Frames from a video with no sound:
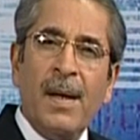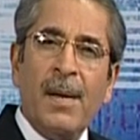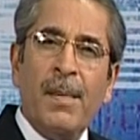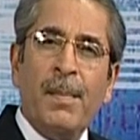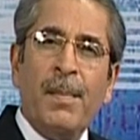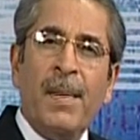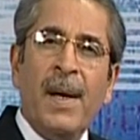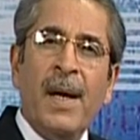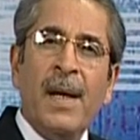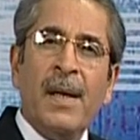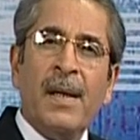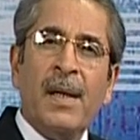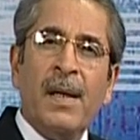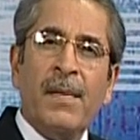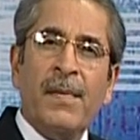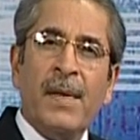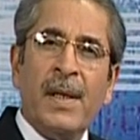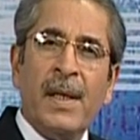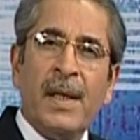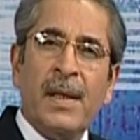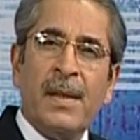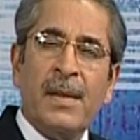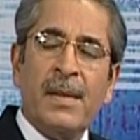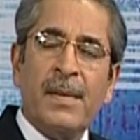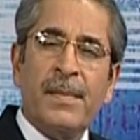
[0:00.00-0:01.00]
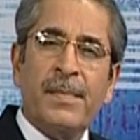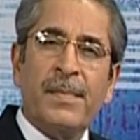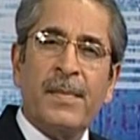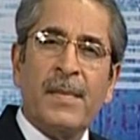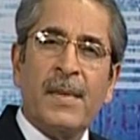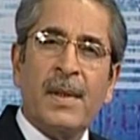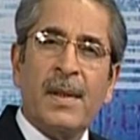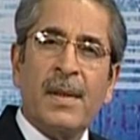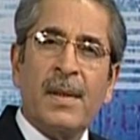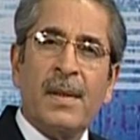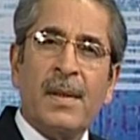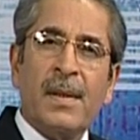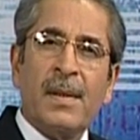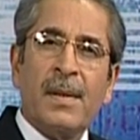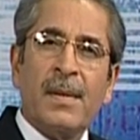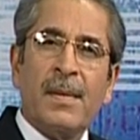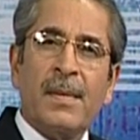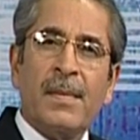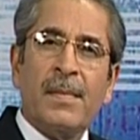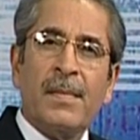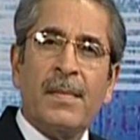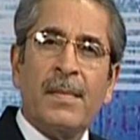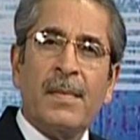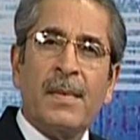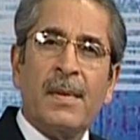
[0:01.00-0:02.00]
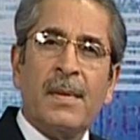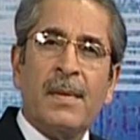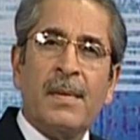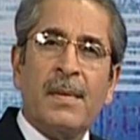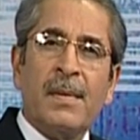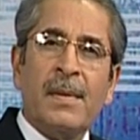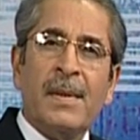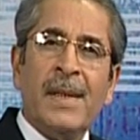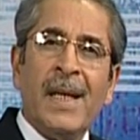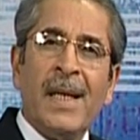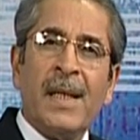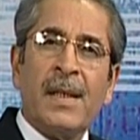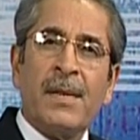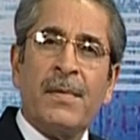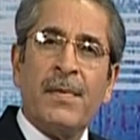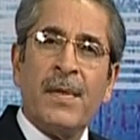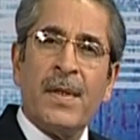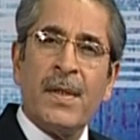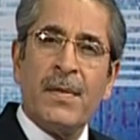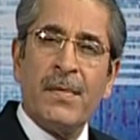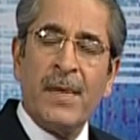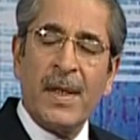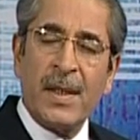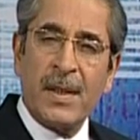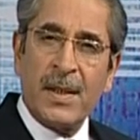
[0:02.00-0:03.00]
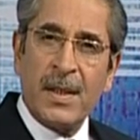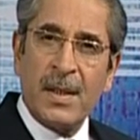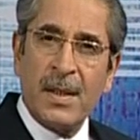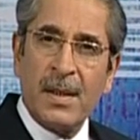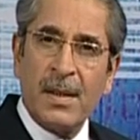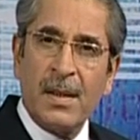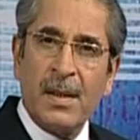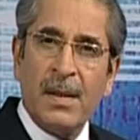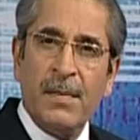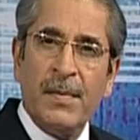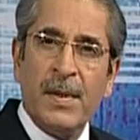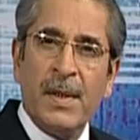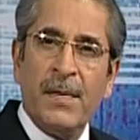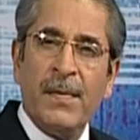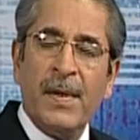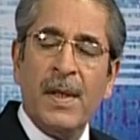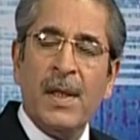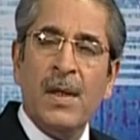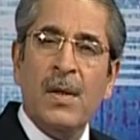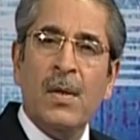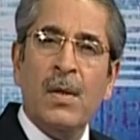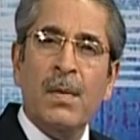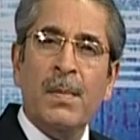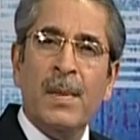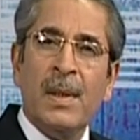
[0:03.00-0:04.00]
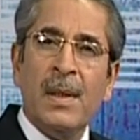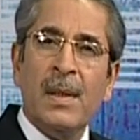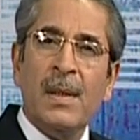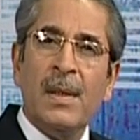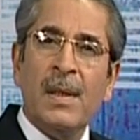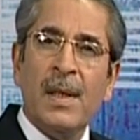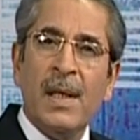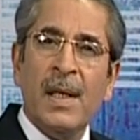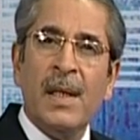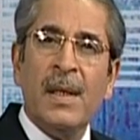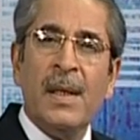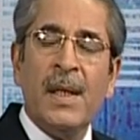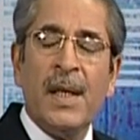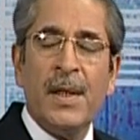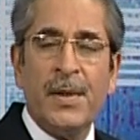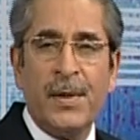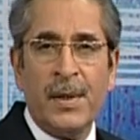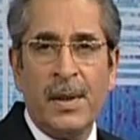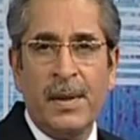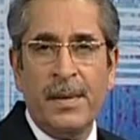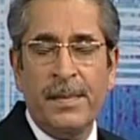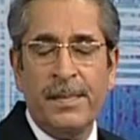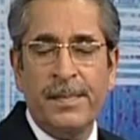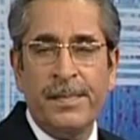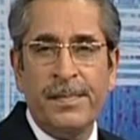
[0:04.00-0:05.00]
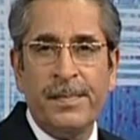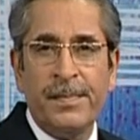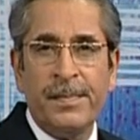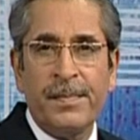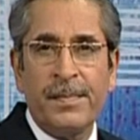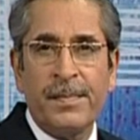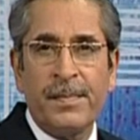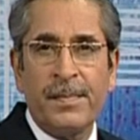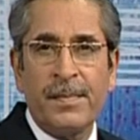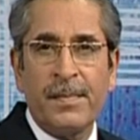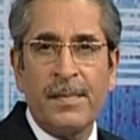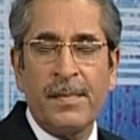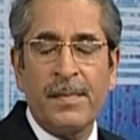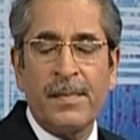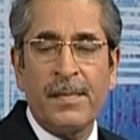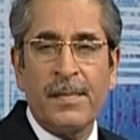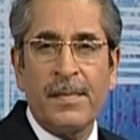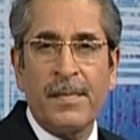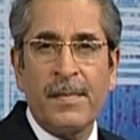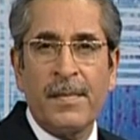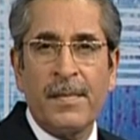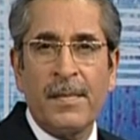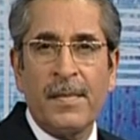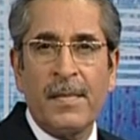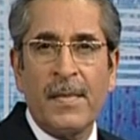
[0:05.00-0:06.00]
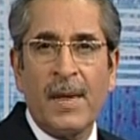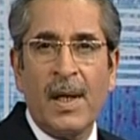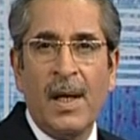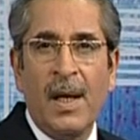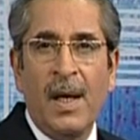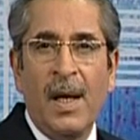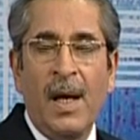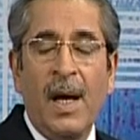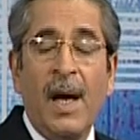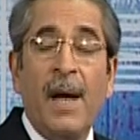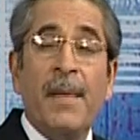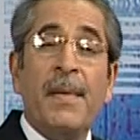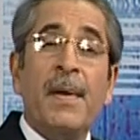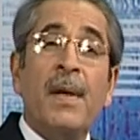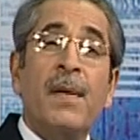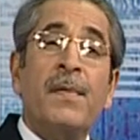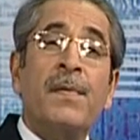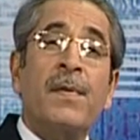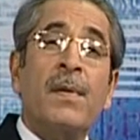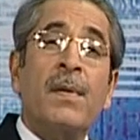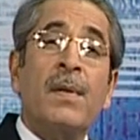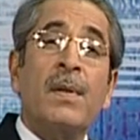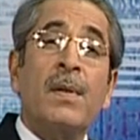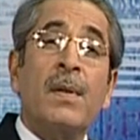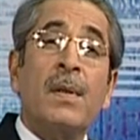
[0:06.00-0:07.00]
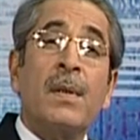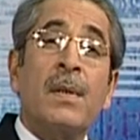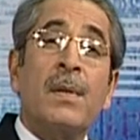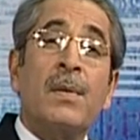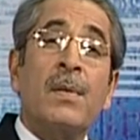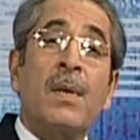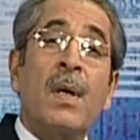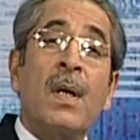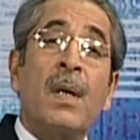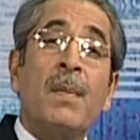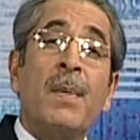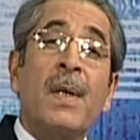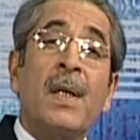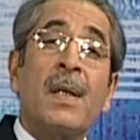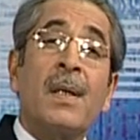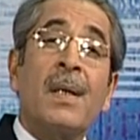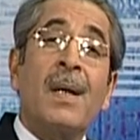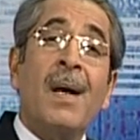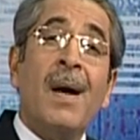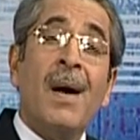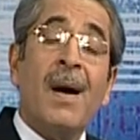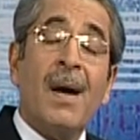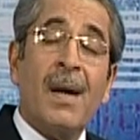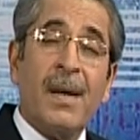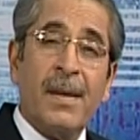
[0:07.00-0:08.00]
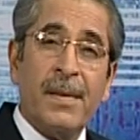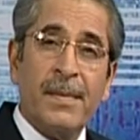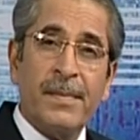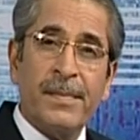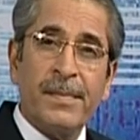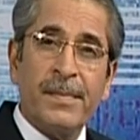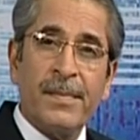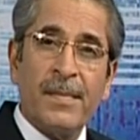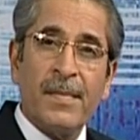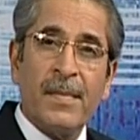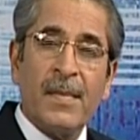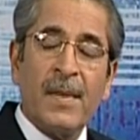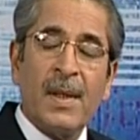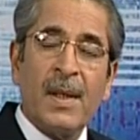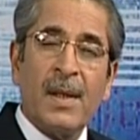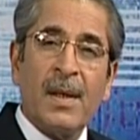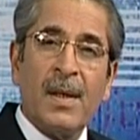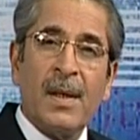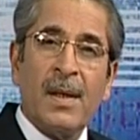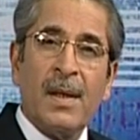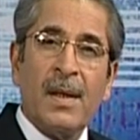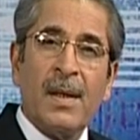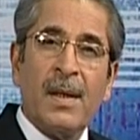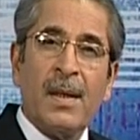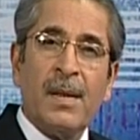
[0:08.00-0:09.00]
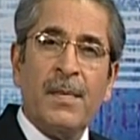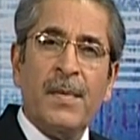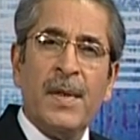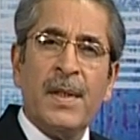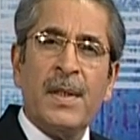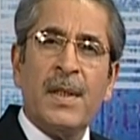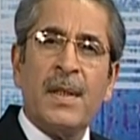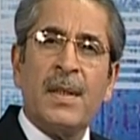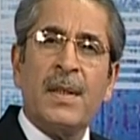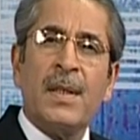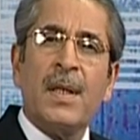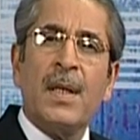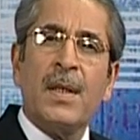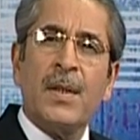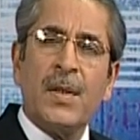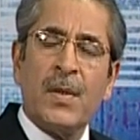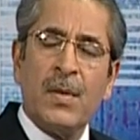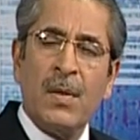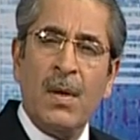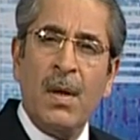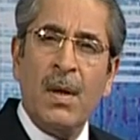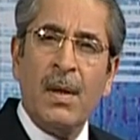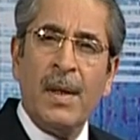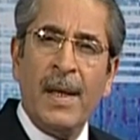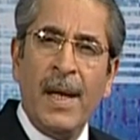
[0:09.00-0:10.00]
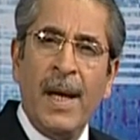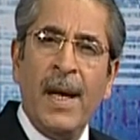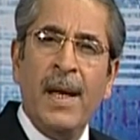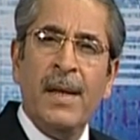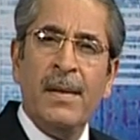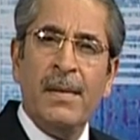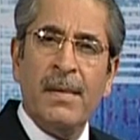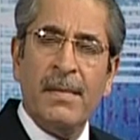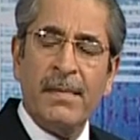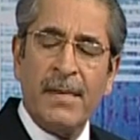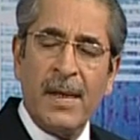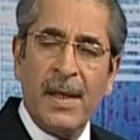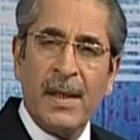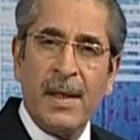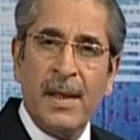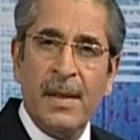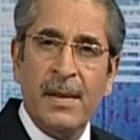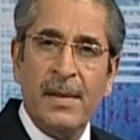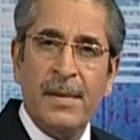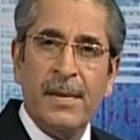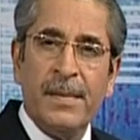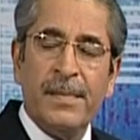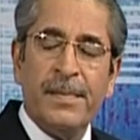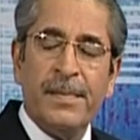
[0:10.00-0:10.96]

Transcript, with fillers: by giving it characteristics which are very human in nature. And therefore, you can talk about a car which is strong and rugged.